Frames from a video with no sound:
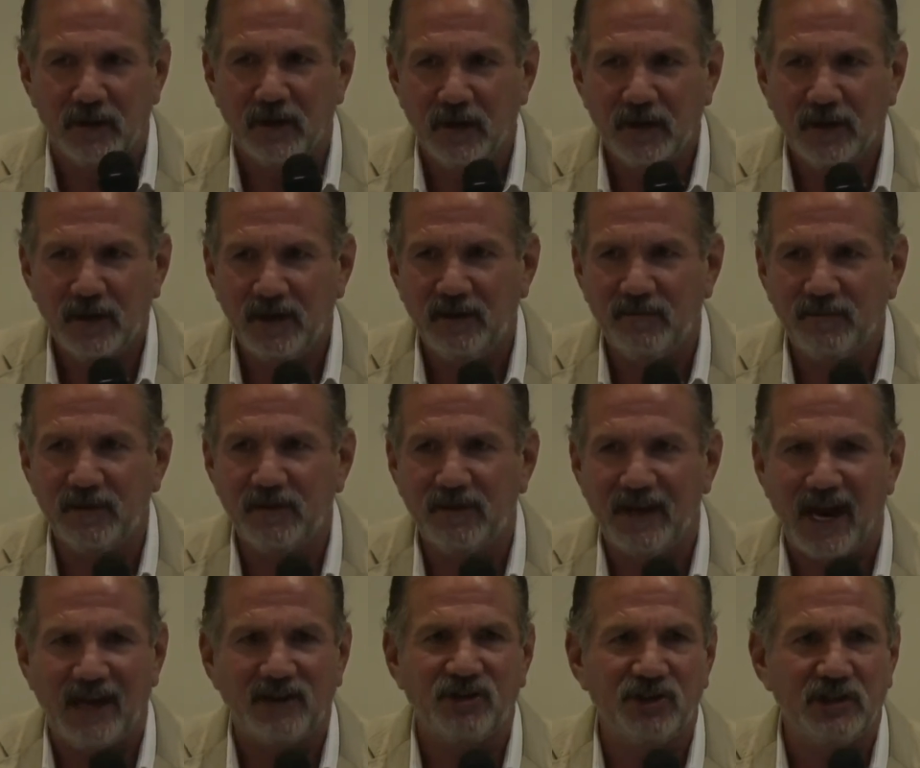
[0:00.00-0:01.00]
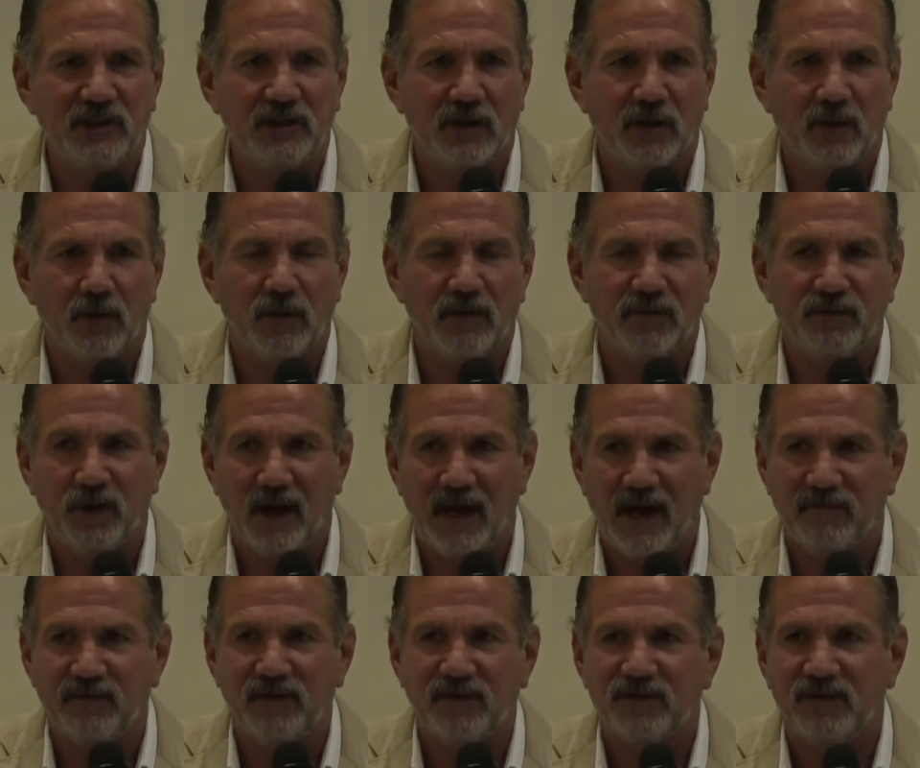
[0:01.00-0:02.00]
Even Nat Geo, if you
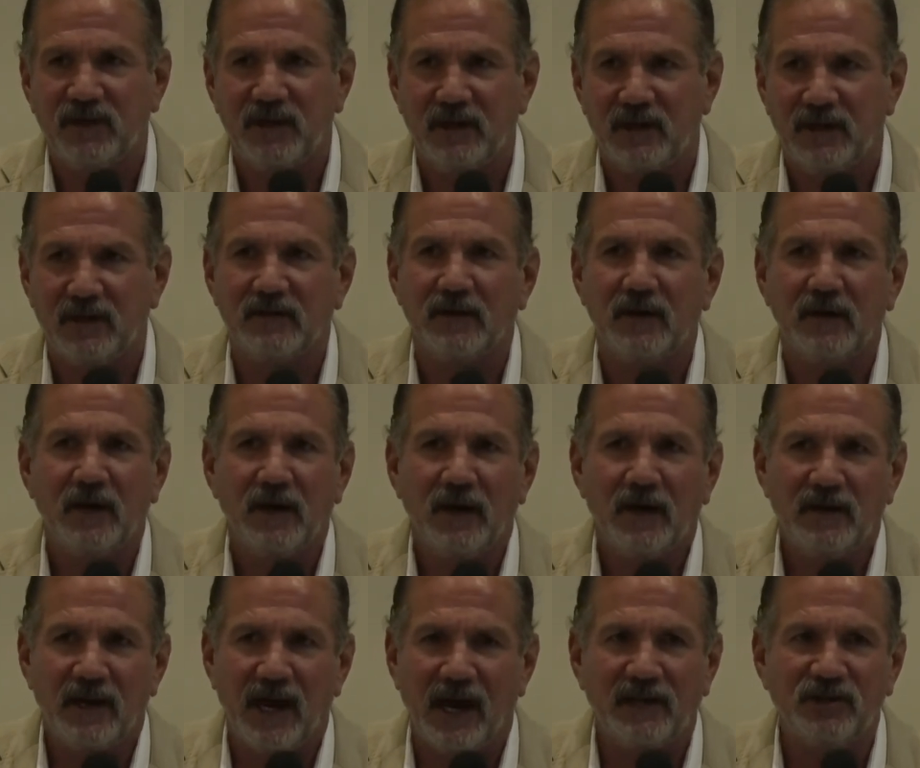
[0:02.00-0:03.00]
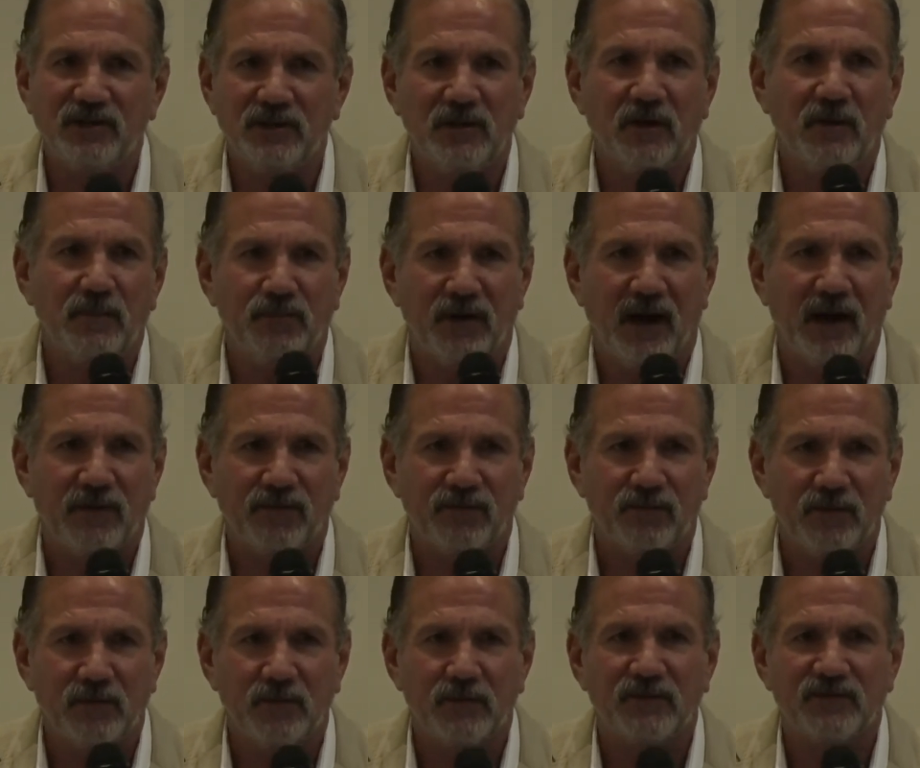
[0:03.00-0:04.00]
haven't seen it, Nat Geo
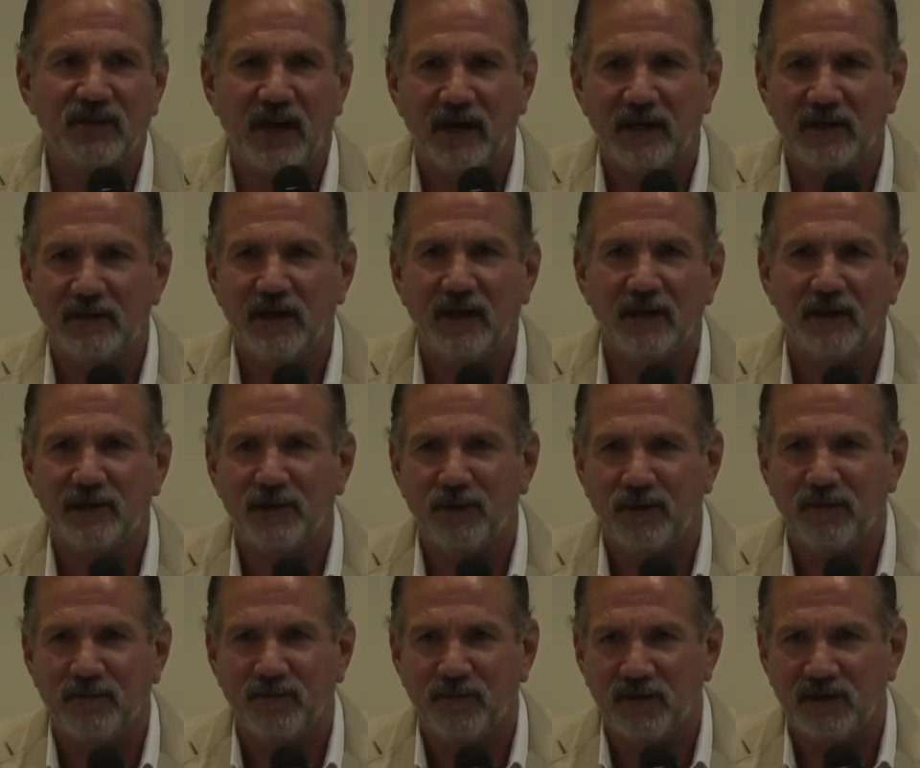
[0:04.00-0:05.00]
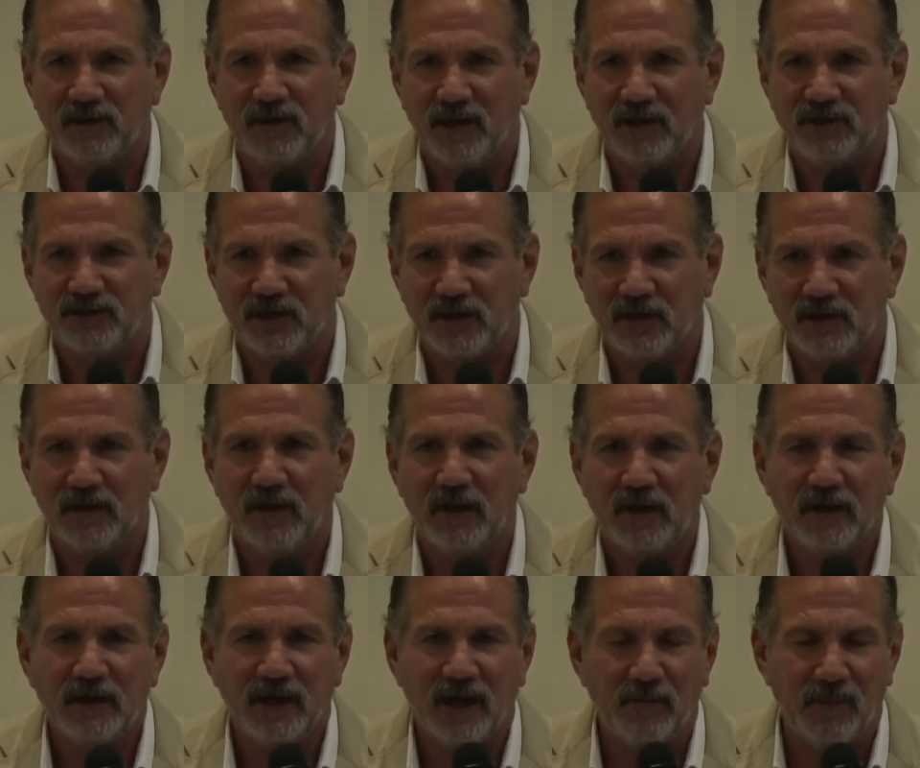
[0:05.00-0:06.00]
Breakthrough, Psychedelic Cure for Addiction,
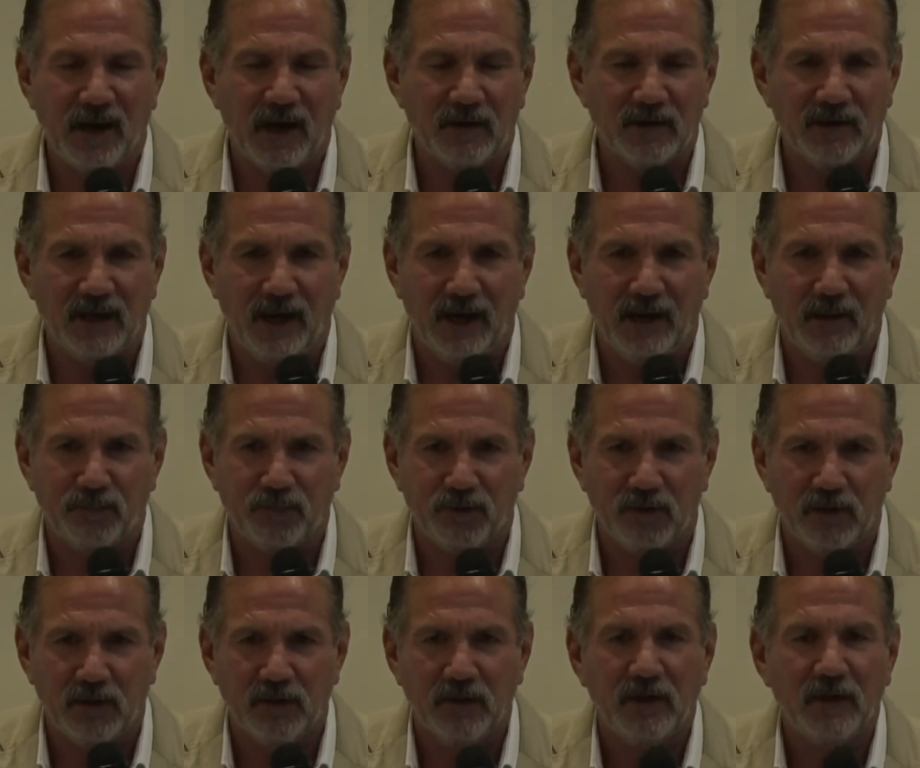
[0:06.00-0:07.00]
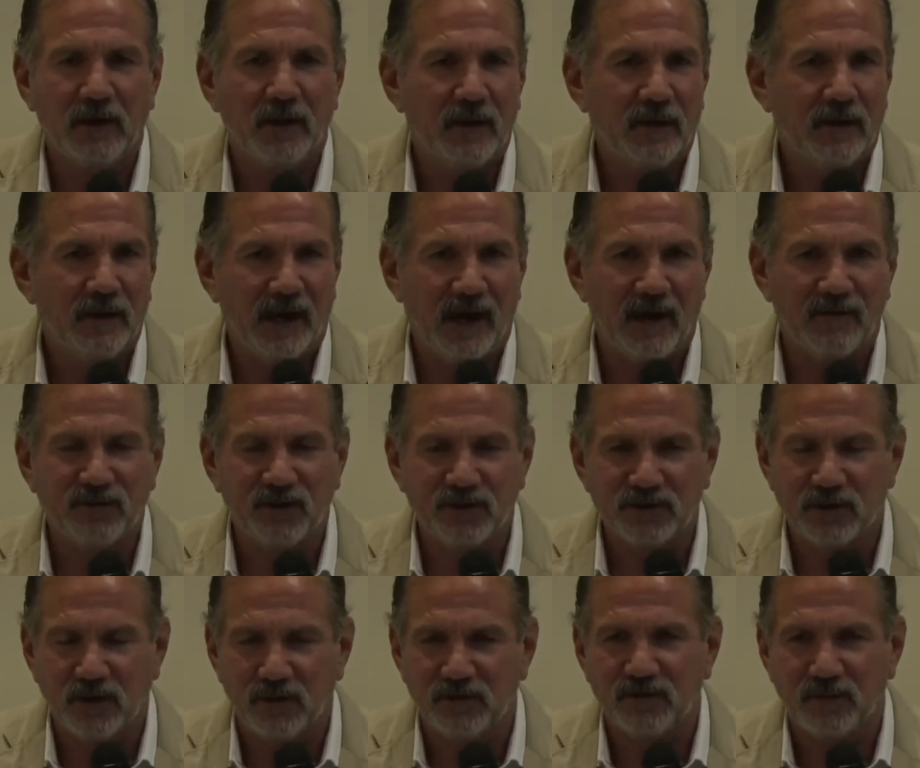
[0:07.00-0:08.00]
came out in April. Half the
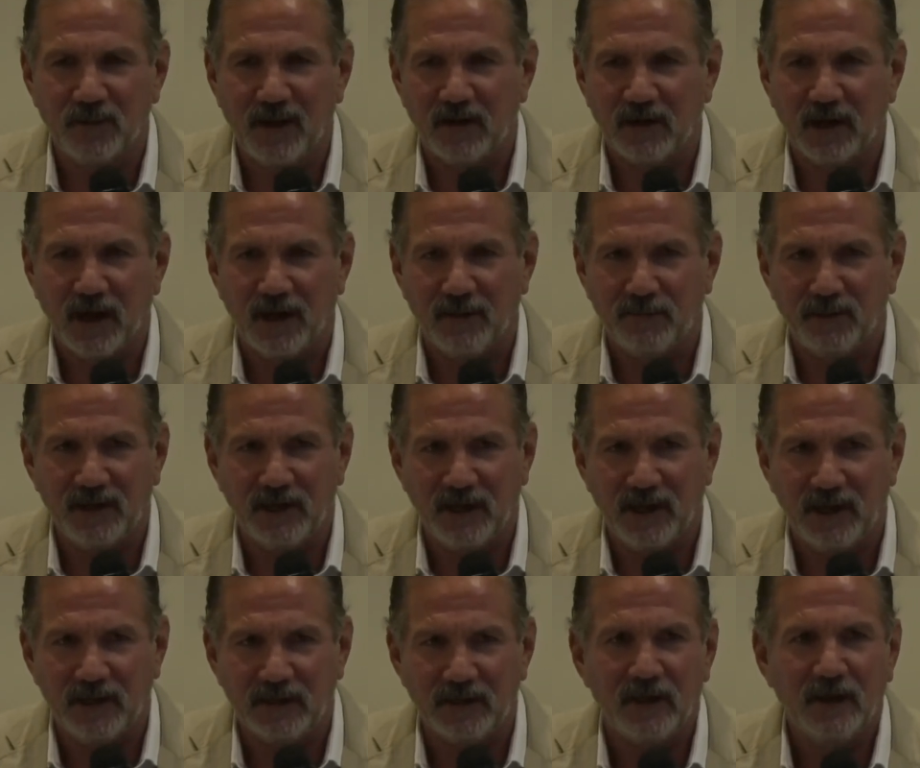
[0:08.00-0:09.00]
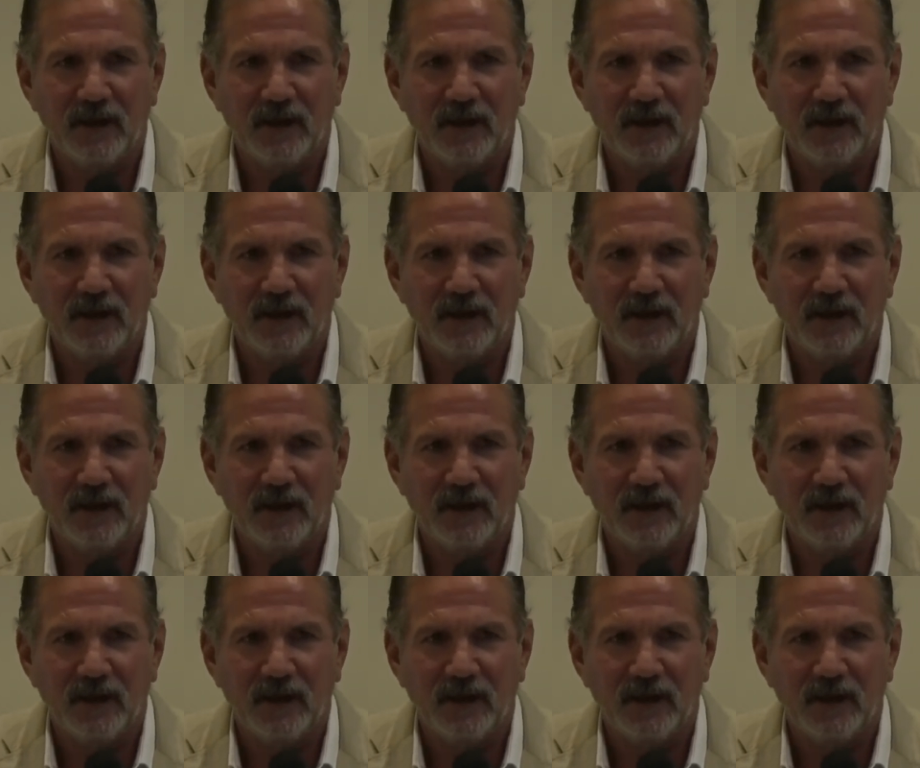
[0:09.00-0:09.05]
show's about Ibogaine,